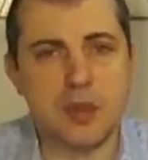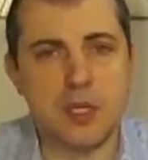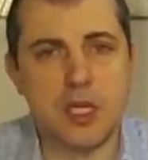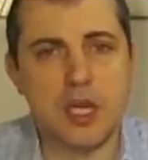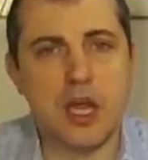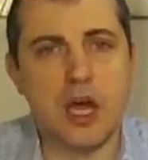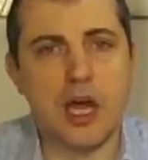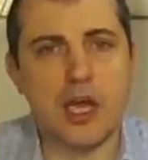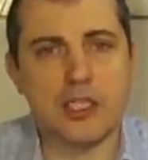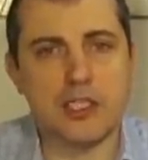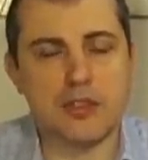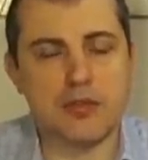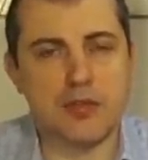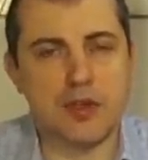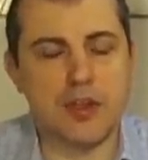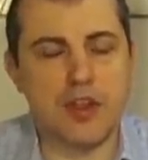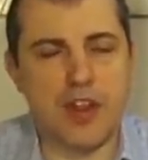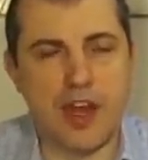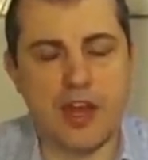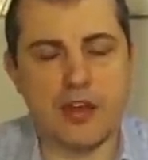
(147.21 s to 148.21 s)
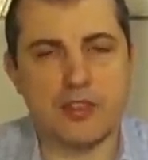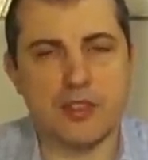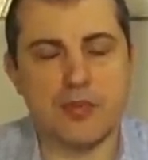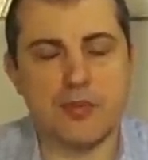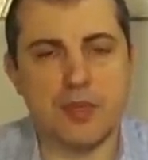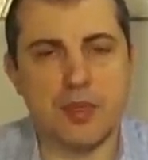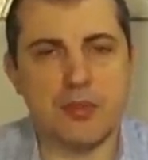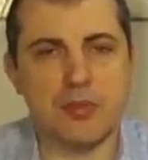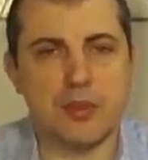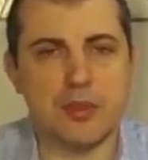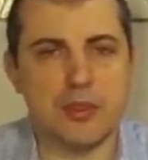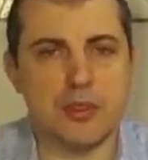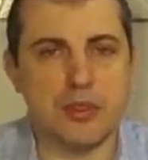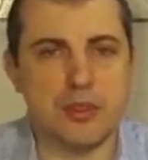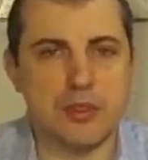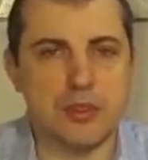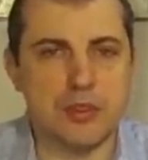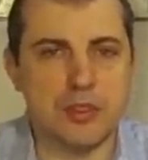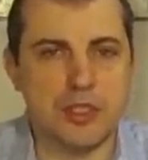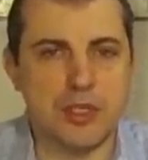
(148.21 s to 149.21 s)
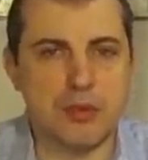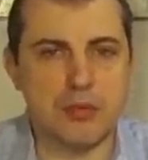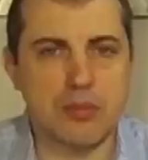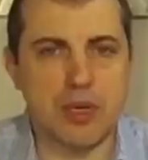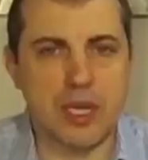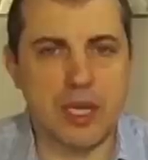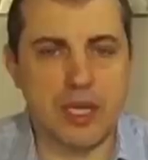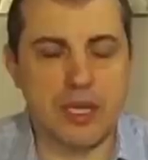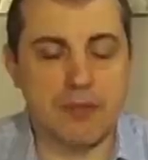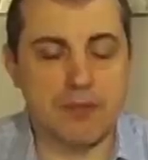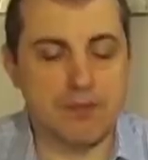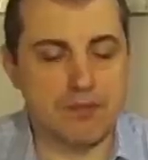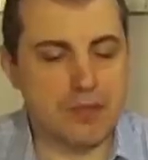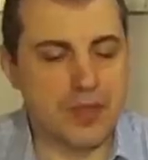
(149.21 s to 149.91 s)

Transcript: be lost for a thousand people to lose their money.